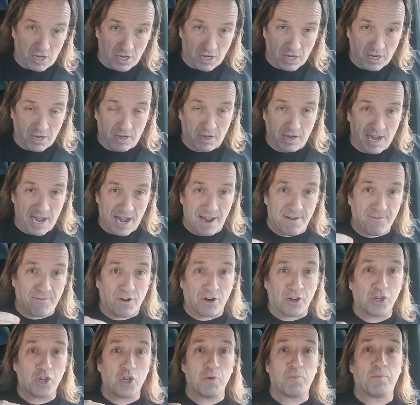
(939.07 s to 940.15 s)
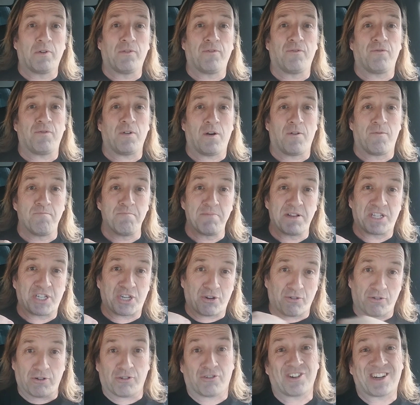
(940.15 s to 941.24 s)
a high volume of
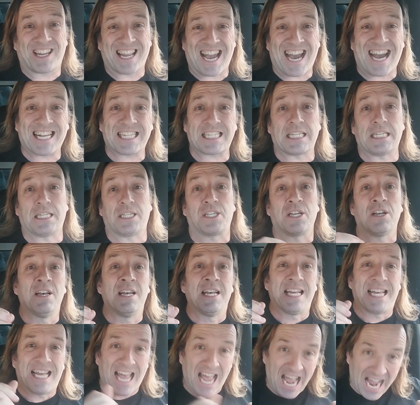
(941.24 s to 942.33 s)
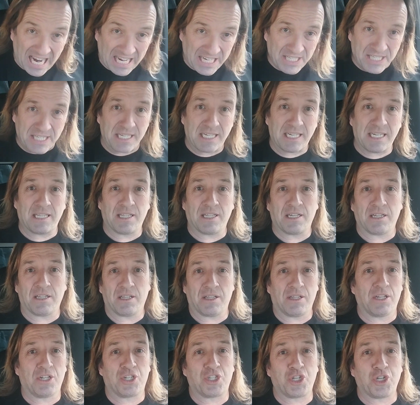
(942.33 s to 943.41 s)
material gases exiting
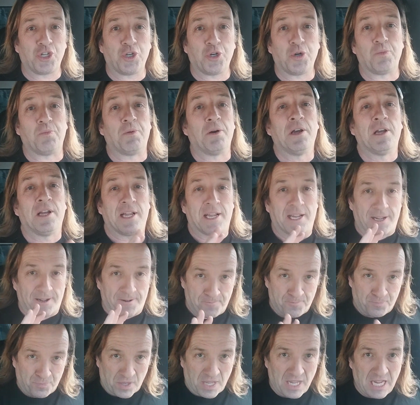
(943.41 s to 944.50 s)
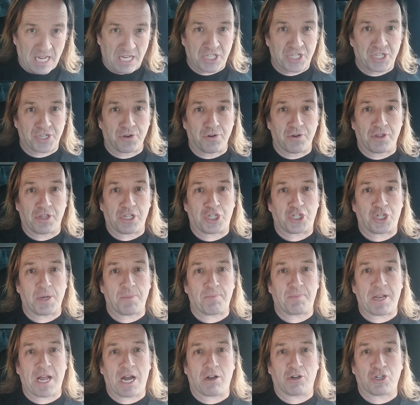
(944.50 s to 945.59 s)
the tube and slowing the
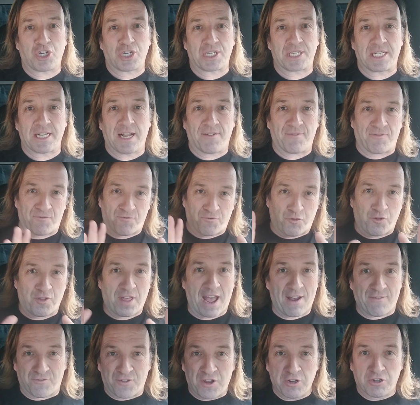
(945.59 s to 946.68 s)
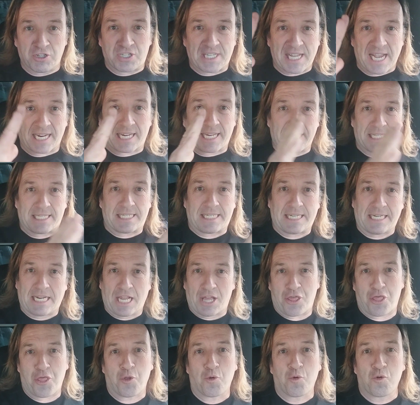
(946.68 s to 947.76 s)
ship down just enough for that few seconds to
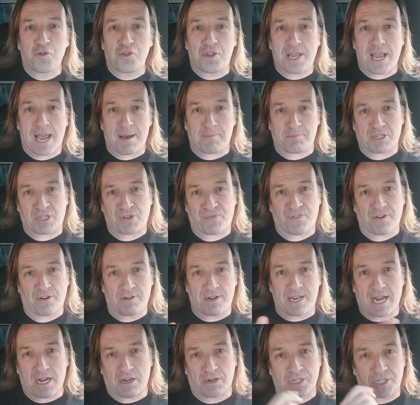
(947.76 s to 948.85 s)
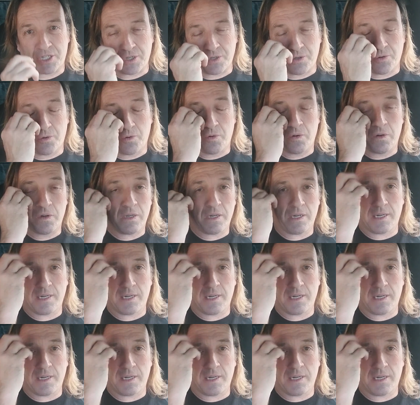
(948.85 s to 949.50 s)
get through the atmosphere down to